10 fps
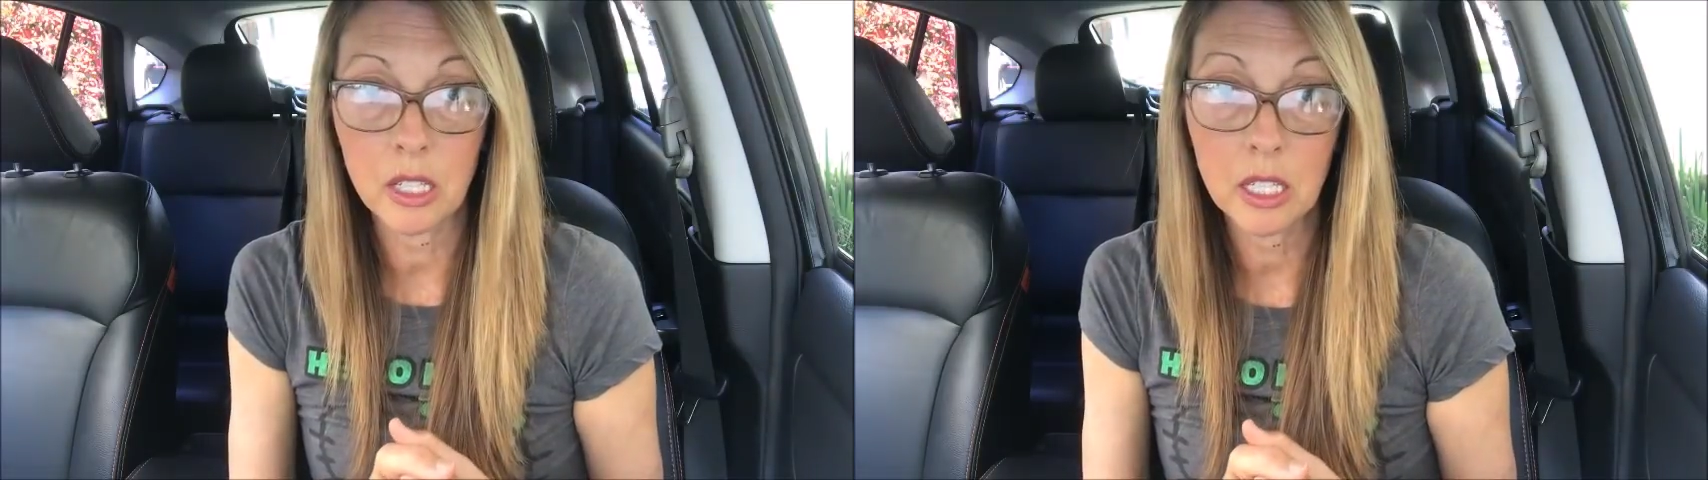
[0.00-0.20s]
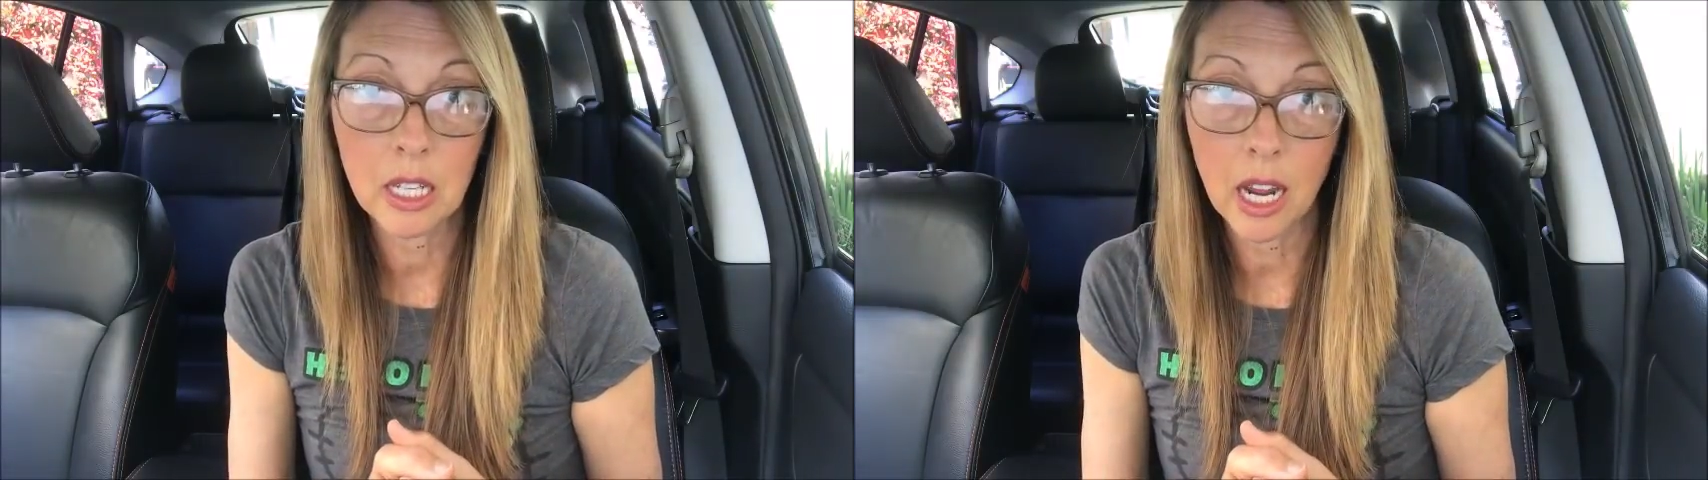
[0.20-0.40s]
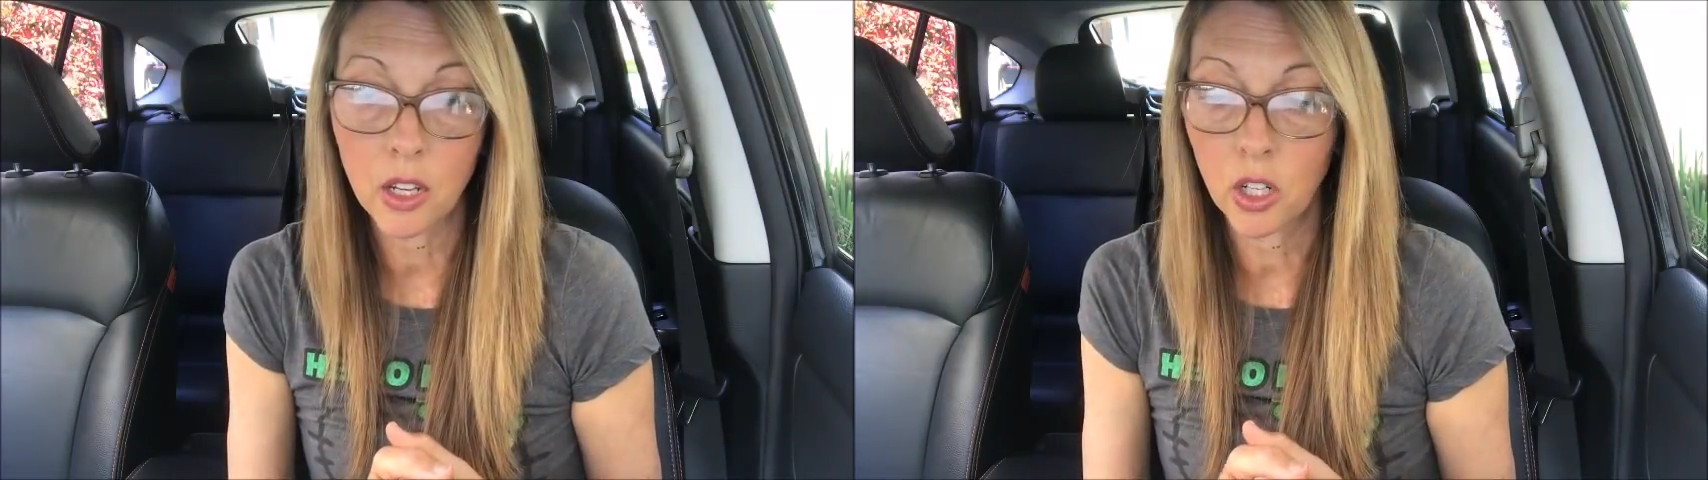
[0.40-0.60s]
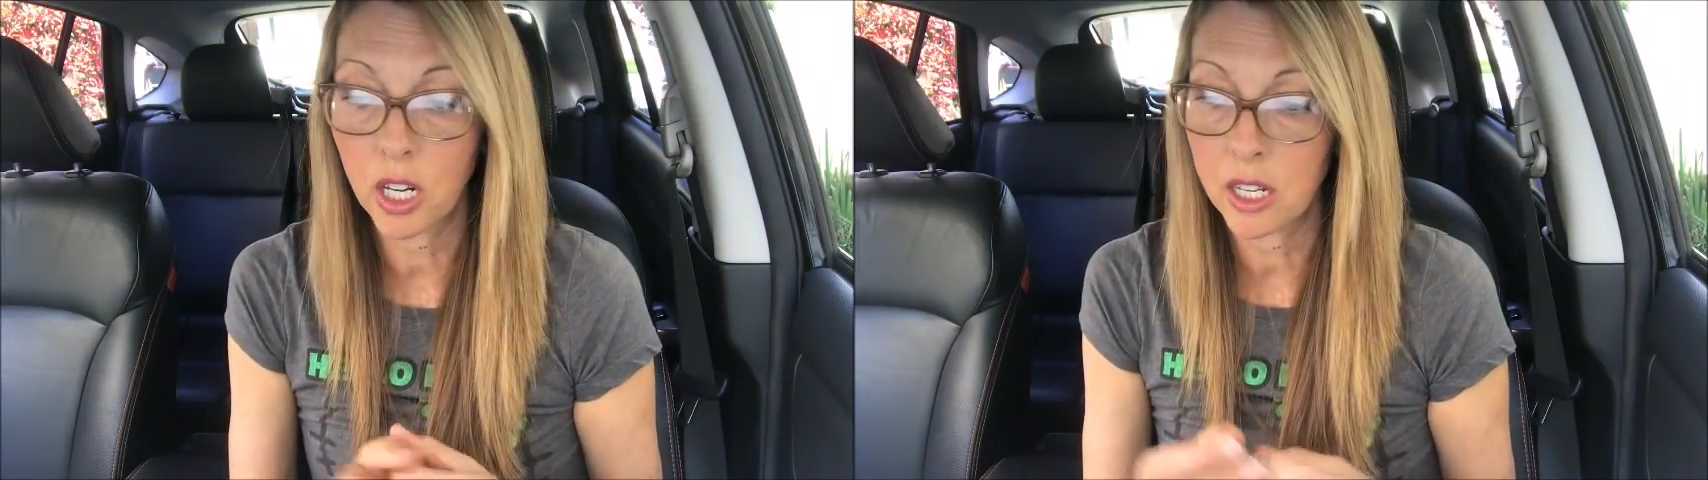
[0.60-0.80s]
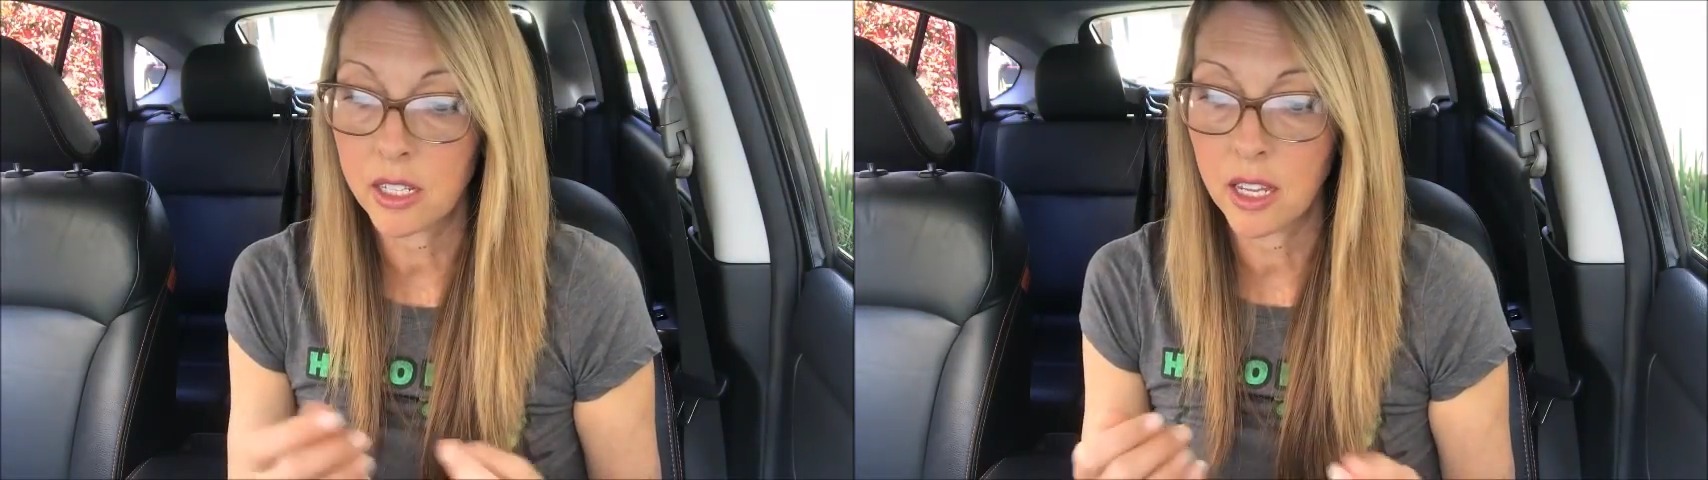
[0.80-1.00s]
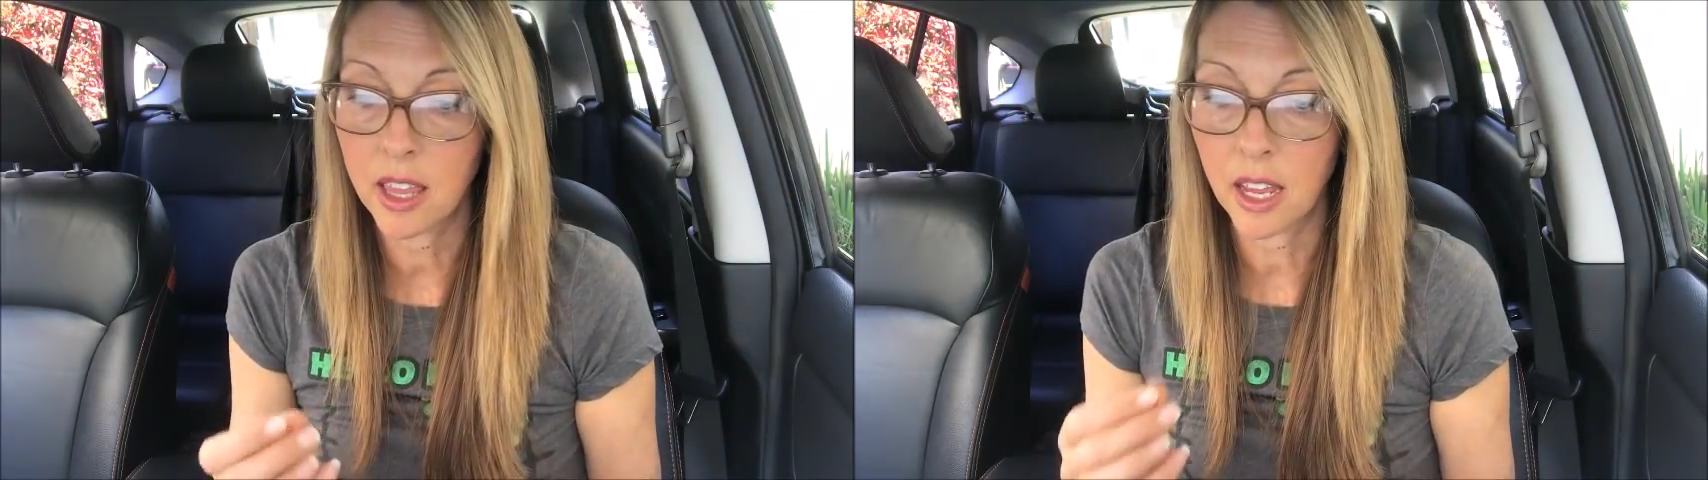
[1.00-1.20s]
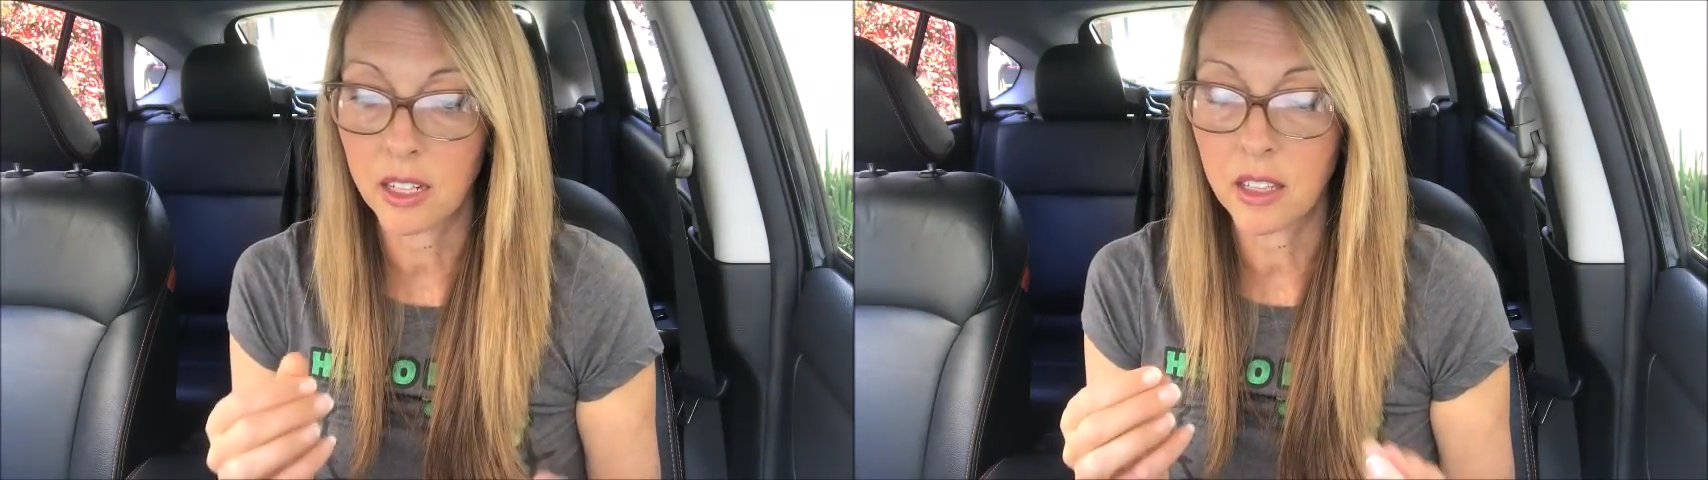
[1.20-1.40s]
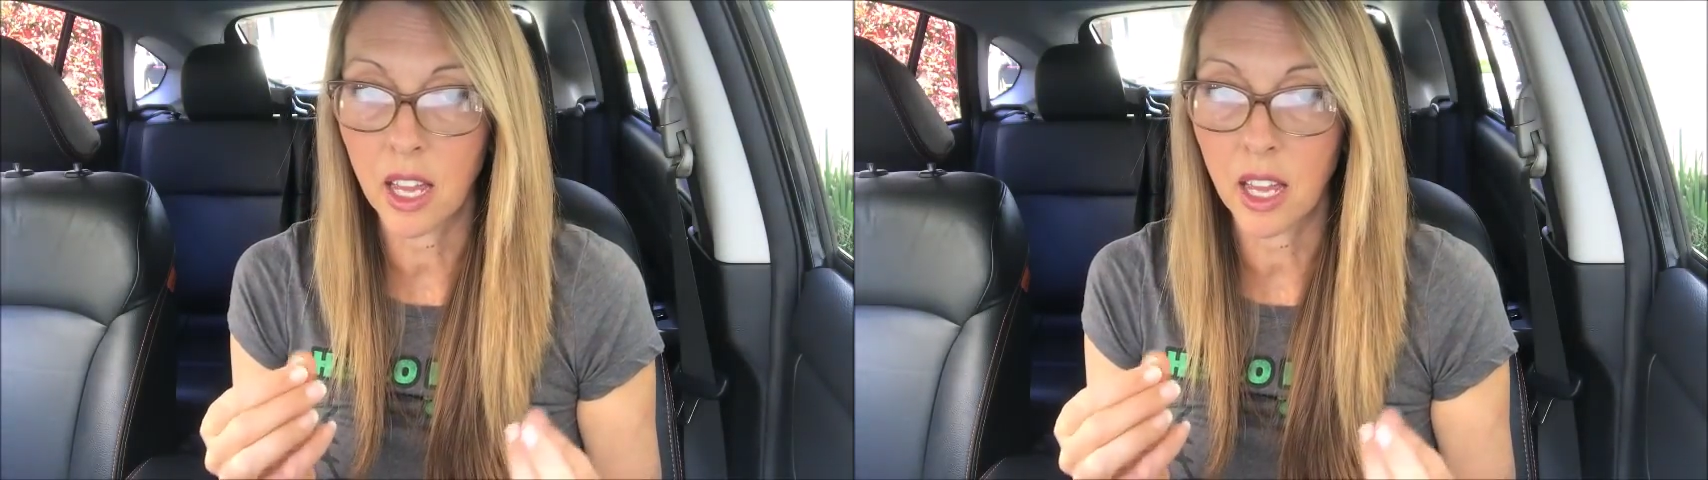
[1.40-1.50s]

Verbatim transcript: steak, you're going to see that,